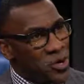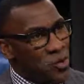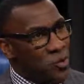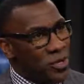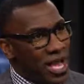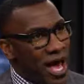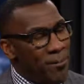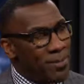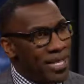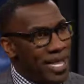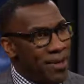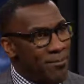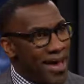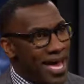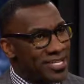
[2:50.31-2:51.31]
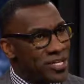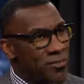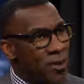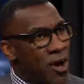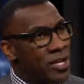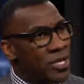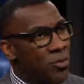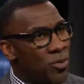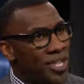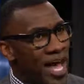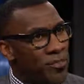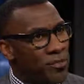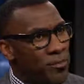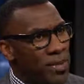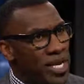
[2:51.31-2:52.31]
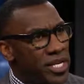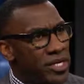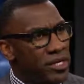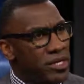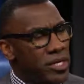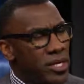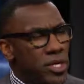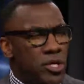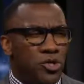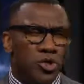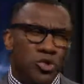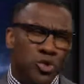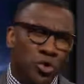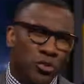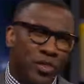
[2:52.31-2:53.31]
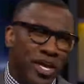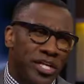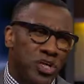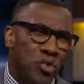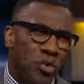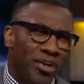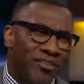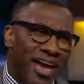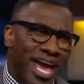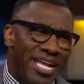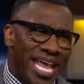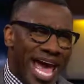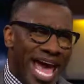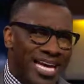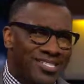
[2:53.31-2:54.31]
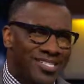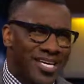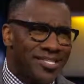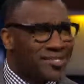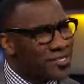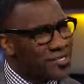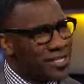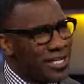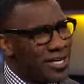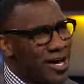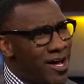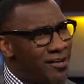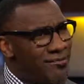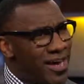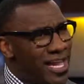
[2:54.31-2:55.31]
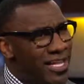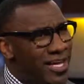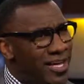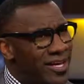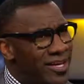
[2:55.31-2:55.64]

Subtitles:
Without playing basketball and without the media, do you think you would have had access to Silicon Valley?